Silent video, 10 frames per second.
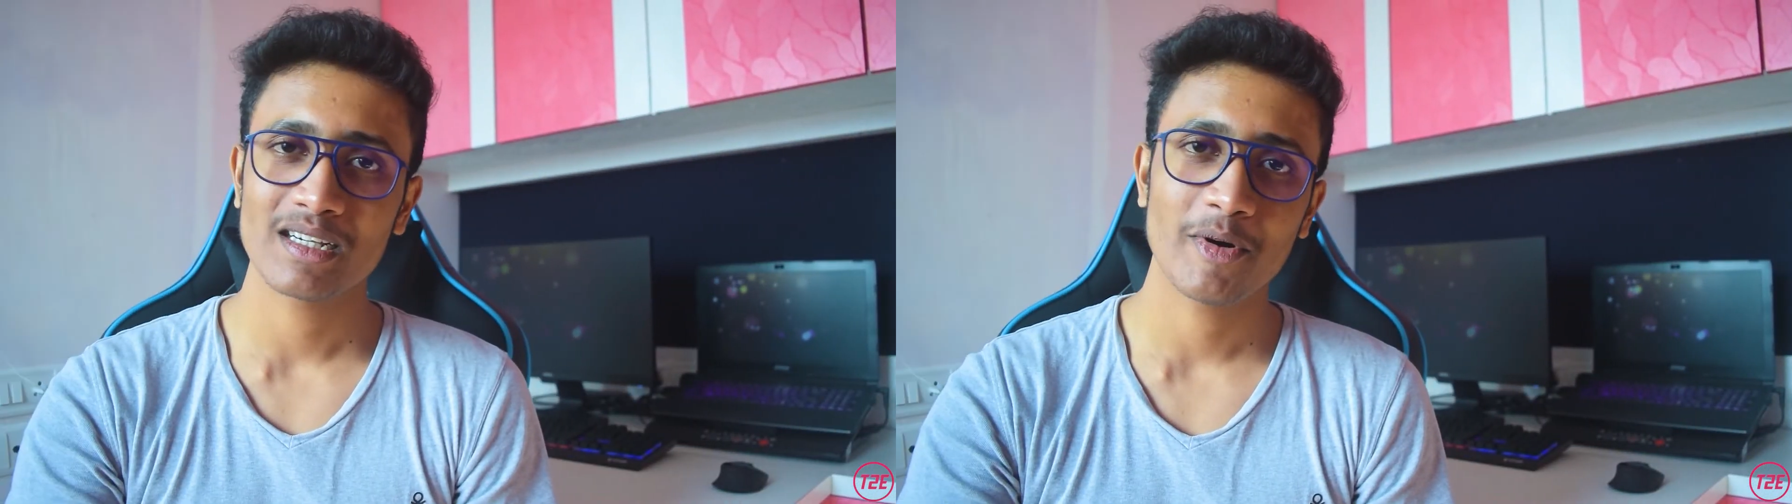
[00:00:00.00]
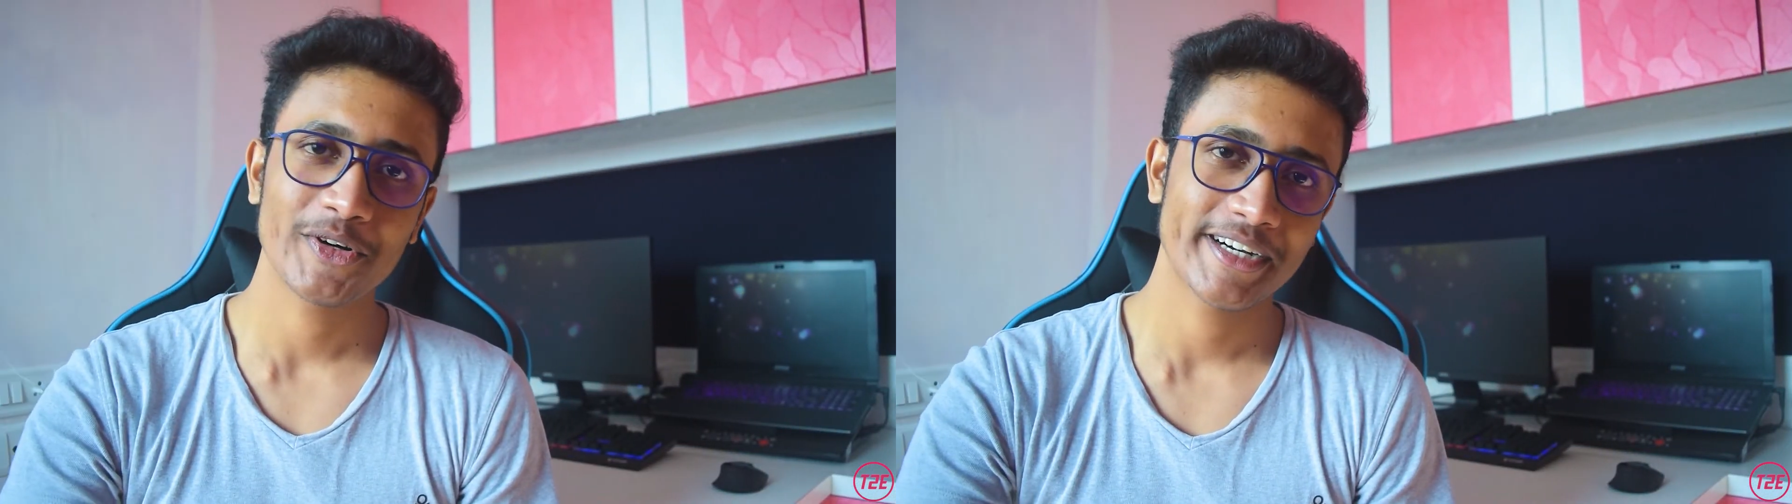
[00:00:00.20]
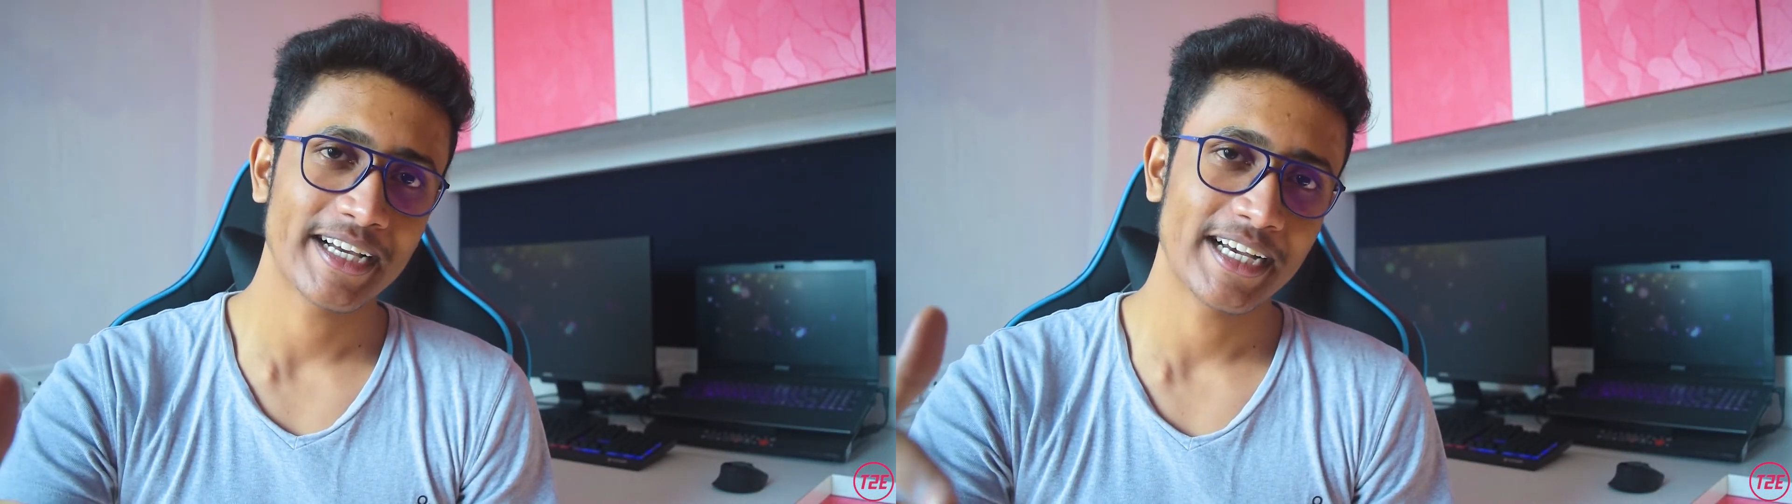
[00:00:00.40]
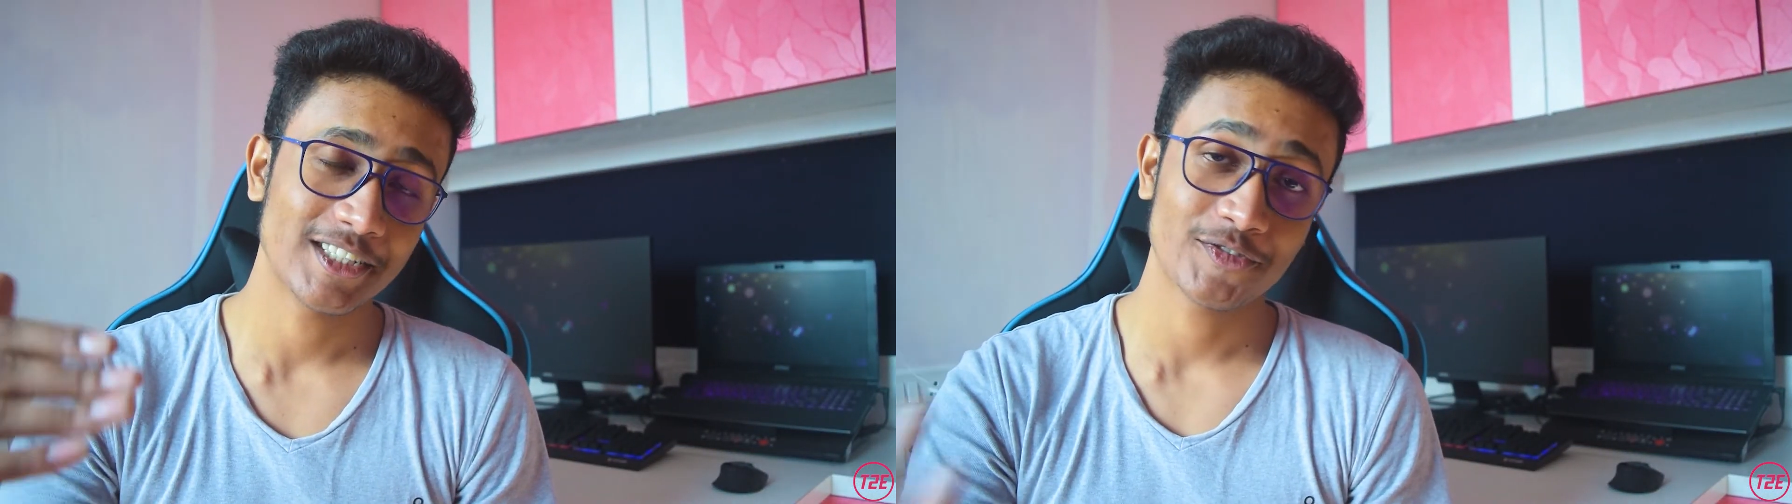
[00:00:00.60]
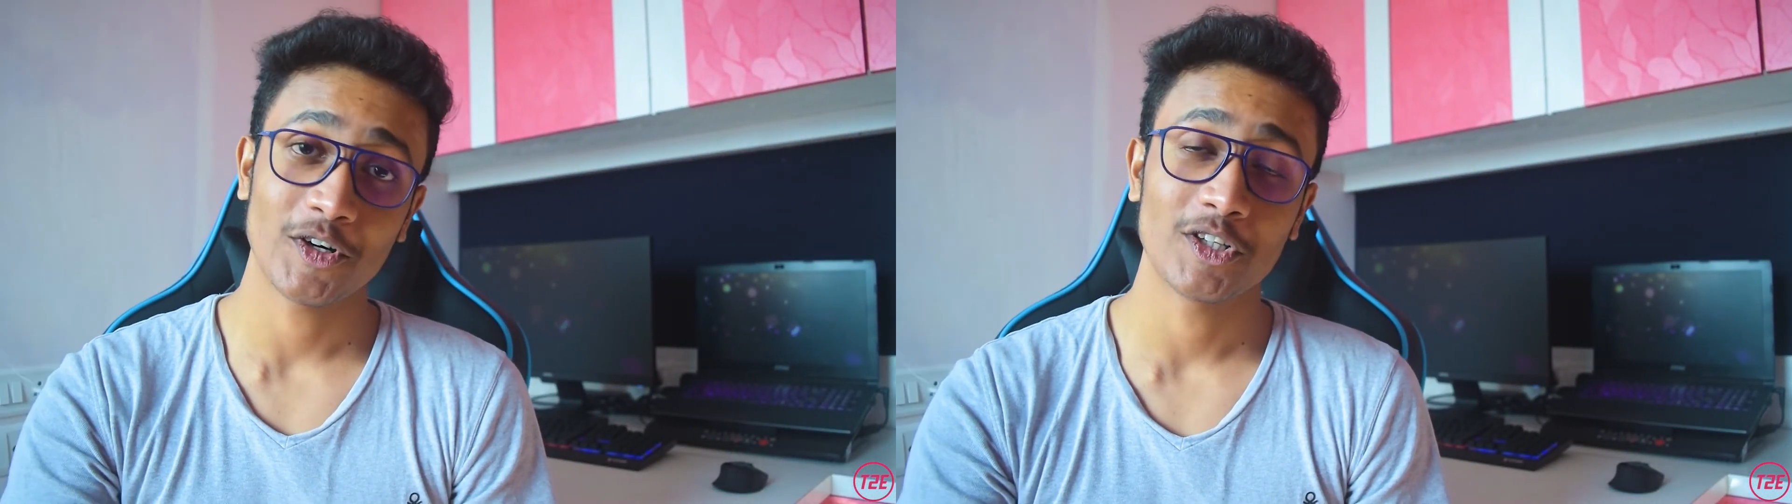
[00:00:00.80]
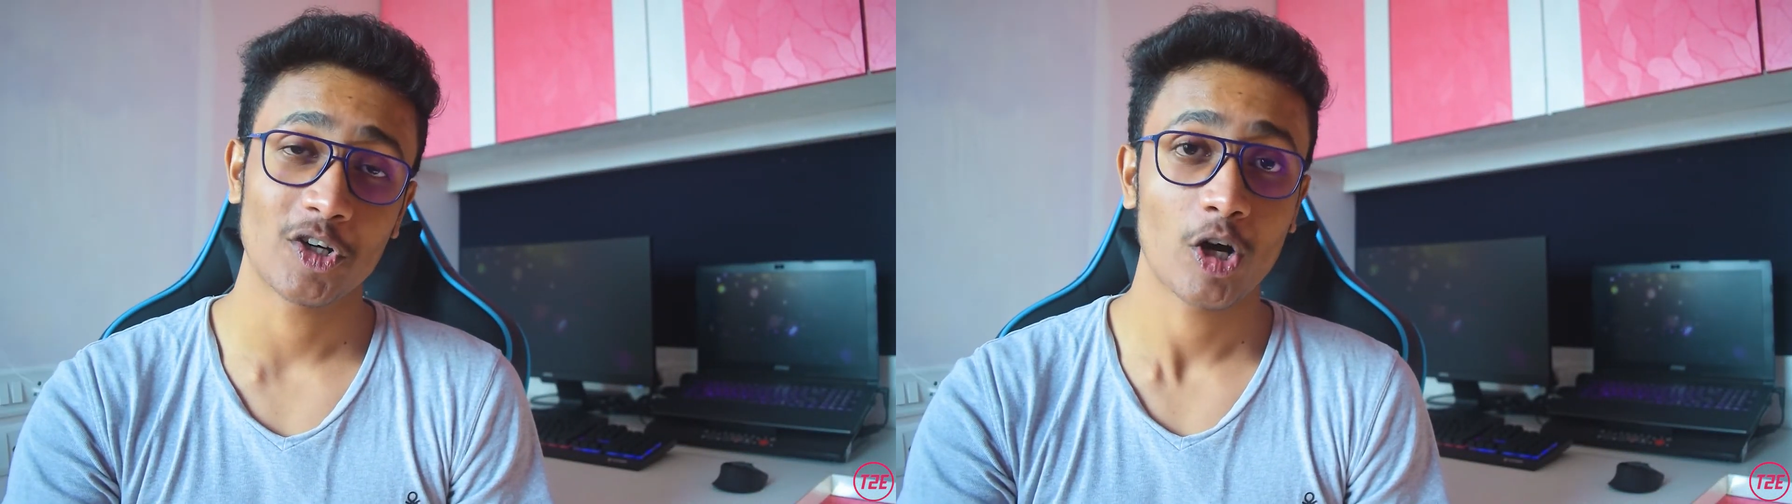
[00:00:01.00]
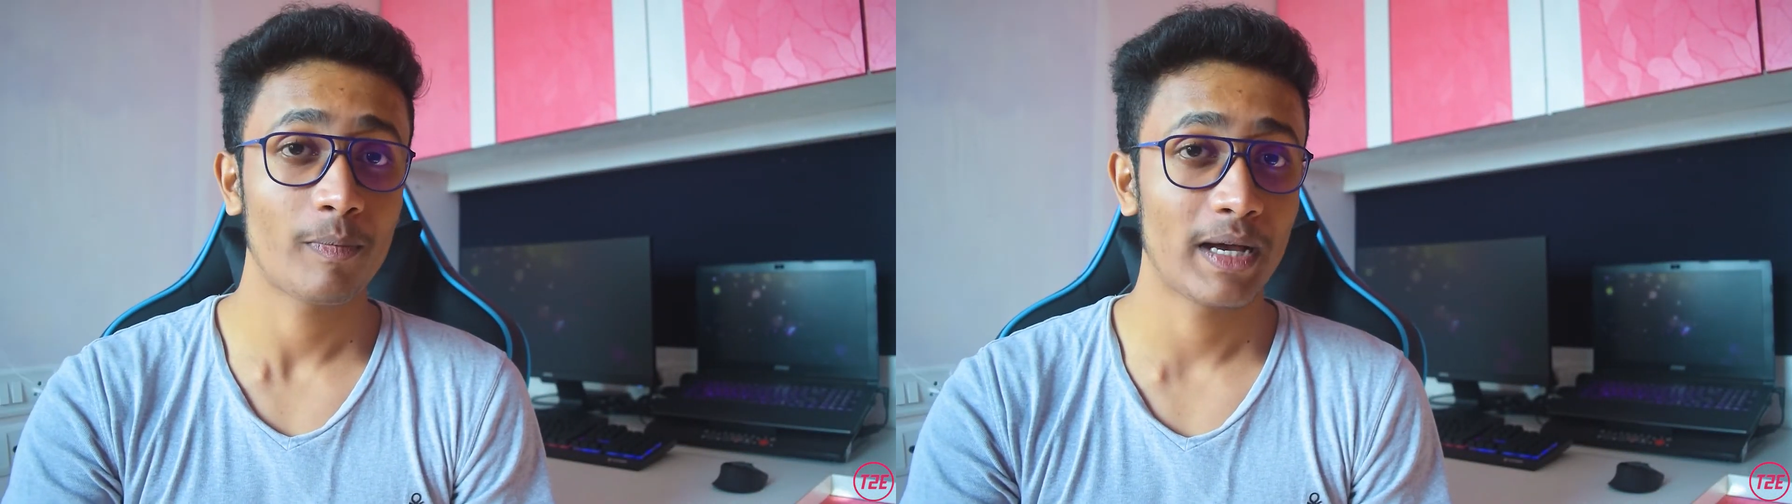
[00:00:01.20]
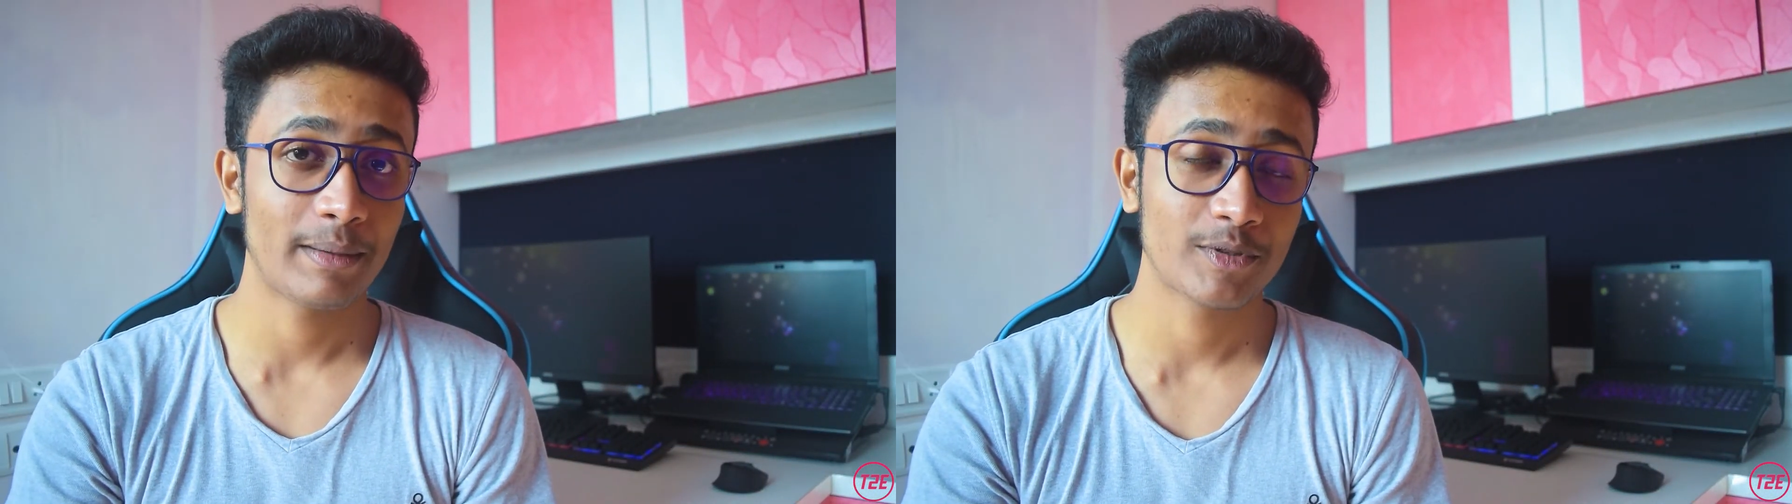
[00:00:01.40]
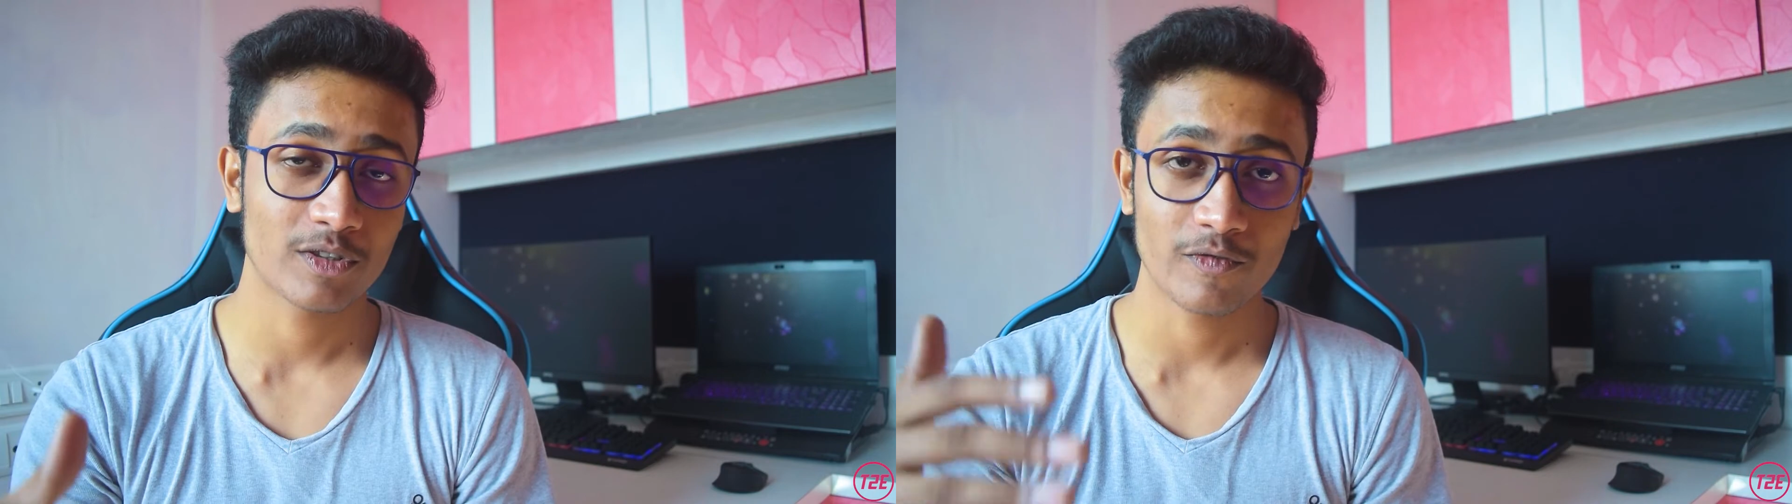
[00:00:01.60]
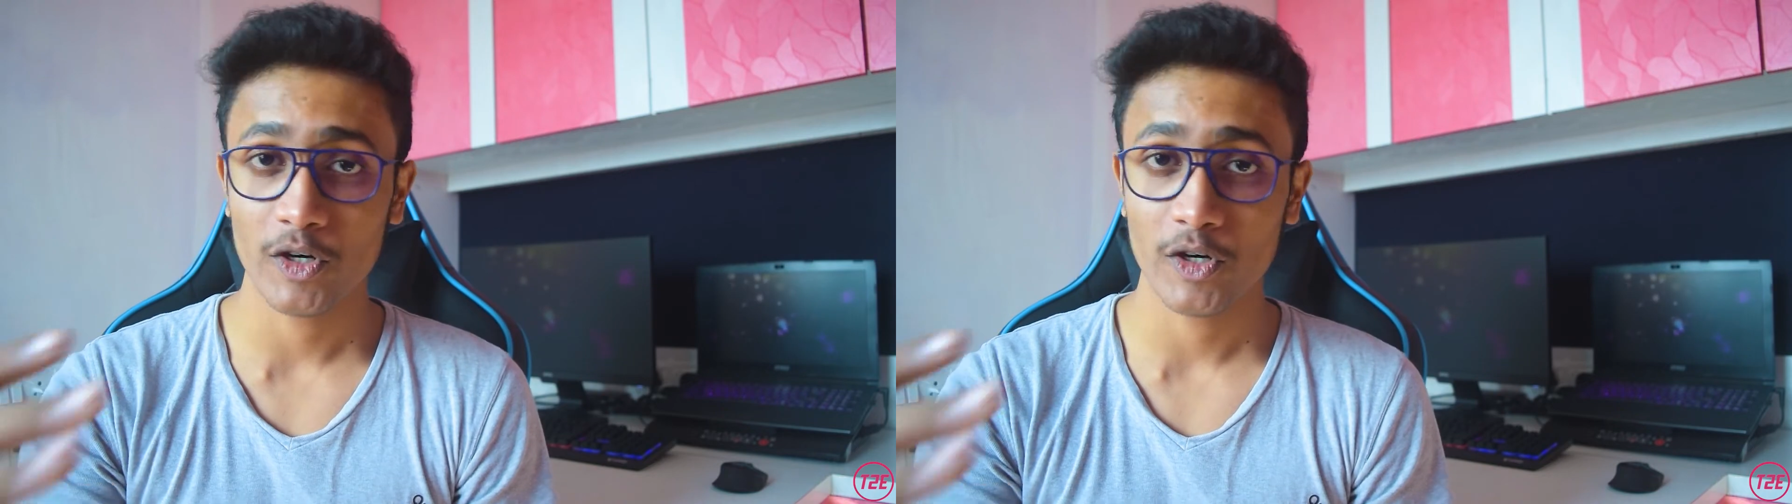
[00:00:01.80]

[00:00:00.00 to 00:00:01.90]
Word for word: about it guys for the top apps